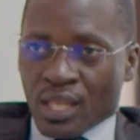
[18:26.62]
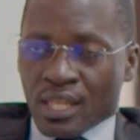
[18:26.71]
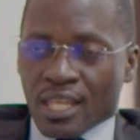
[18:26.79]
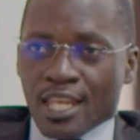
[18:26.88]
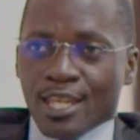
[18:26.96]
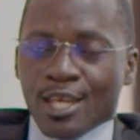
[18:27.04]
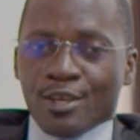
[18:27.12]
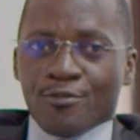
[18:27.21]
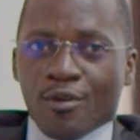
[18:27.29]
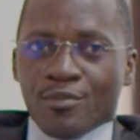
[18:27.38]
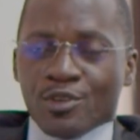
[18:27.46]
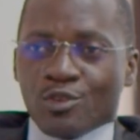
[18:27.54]
Any
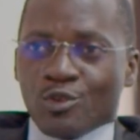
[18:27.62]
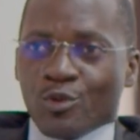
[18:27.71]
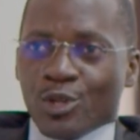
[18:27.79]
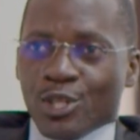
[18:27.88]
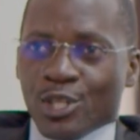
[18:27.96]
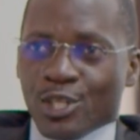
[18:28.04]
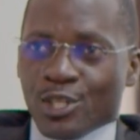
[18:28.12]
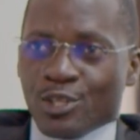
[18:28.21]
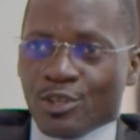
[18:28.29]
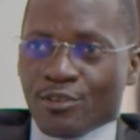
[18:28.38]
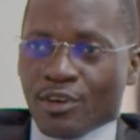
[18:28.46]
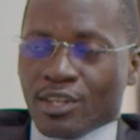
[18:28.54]
information we need,
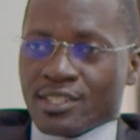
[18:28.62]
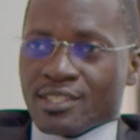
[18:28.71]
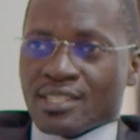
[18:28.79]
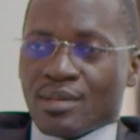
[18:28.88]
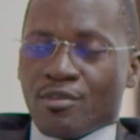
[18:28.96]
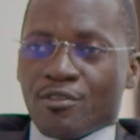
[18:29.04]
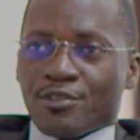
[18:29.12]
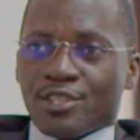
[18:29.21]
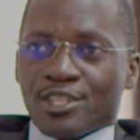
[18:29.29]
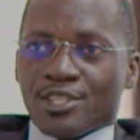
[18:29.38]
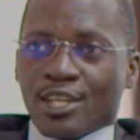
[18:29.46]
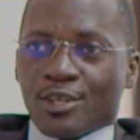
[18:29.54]
some of it
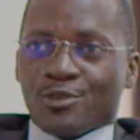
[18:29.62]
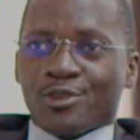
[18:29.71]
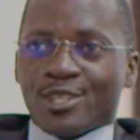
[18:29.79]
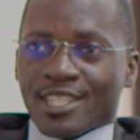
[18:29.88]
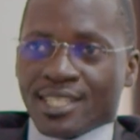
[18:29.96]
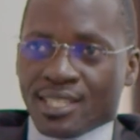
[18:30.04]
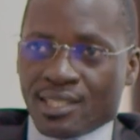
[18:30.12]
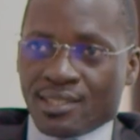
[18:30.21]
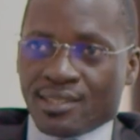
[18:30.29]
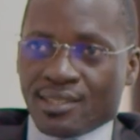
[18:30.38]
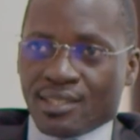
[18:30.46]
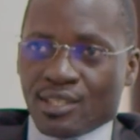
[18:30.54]
is electronic.
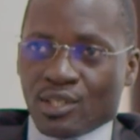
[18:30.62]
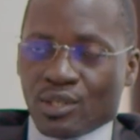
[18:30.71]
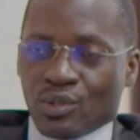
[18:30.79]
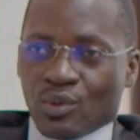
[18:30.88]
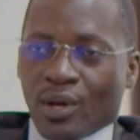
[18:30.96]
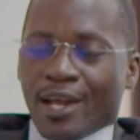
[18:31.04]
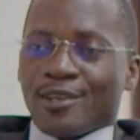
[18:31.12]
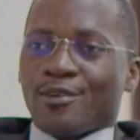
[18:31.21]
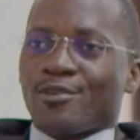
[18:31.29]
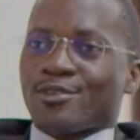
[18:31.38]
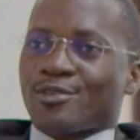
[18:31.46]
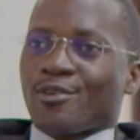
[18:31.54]
You can
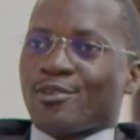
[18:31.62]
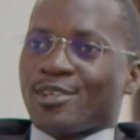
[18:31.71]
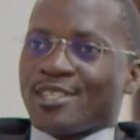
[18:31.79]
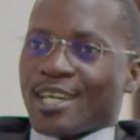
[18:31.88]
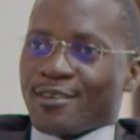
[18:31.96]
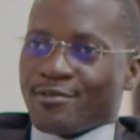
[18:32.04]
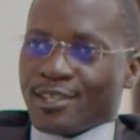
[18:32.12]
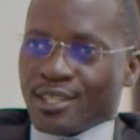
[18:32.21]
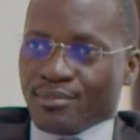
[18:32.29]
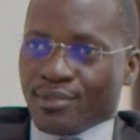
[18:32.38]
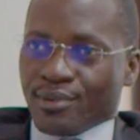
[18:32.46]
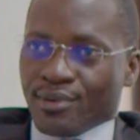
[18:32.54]
always
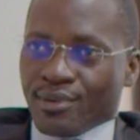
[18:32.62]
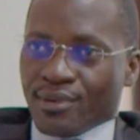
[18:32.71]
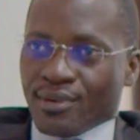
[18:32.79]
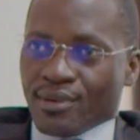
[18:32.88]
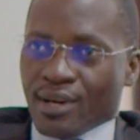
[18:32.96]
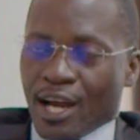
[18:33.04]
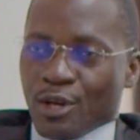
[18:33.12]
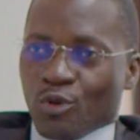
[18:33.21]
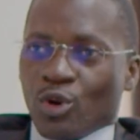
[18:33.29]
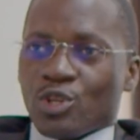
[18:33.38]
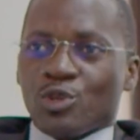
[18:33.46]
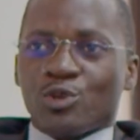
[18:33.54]
available. And
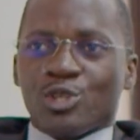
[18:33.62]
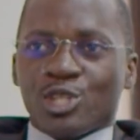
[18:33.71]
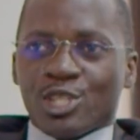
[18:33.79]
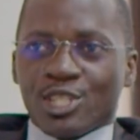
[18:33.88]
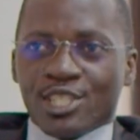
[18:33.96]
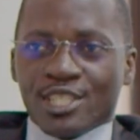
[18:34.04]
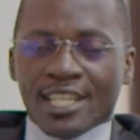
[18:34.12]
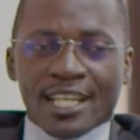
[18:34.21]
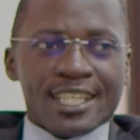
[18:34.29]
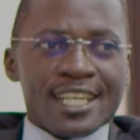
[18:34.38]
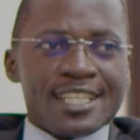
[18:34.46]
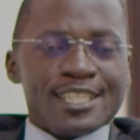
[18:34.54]
when you need it, and
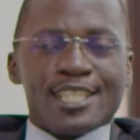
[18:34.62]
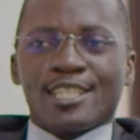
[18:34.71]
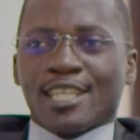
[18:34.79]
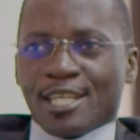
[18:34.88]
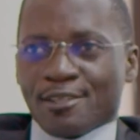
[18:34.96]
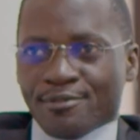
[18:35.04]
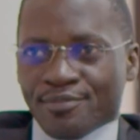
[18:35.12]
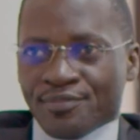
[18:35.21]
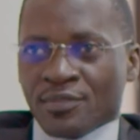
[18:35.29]
any time.